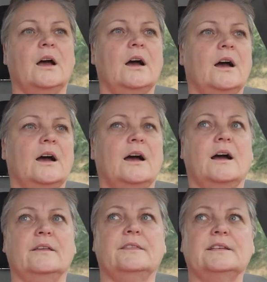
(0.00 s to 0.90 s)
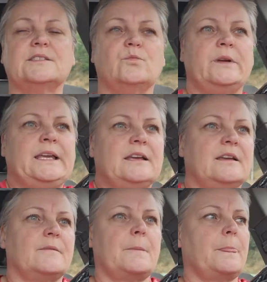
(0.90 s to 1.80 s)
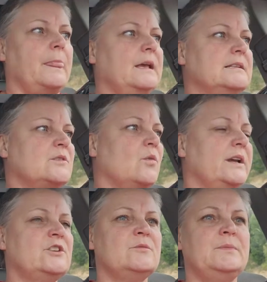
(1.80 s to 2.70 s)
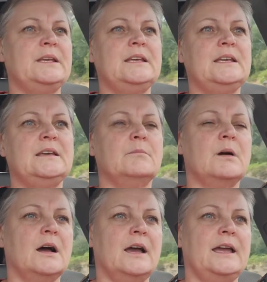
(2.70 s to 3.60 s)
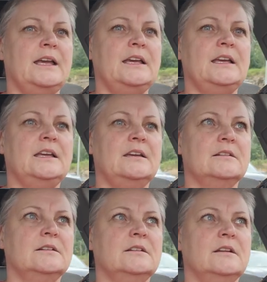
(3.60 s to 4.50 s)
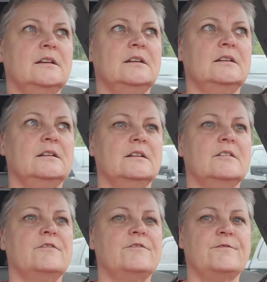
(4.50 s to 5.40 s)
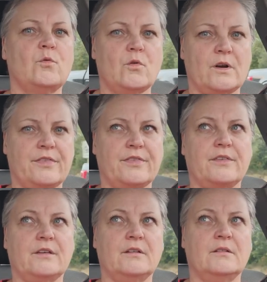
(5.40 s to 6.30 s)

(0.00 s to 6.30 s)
Uh, this week is going to be my fourth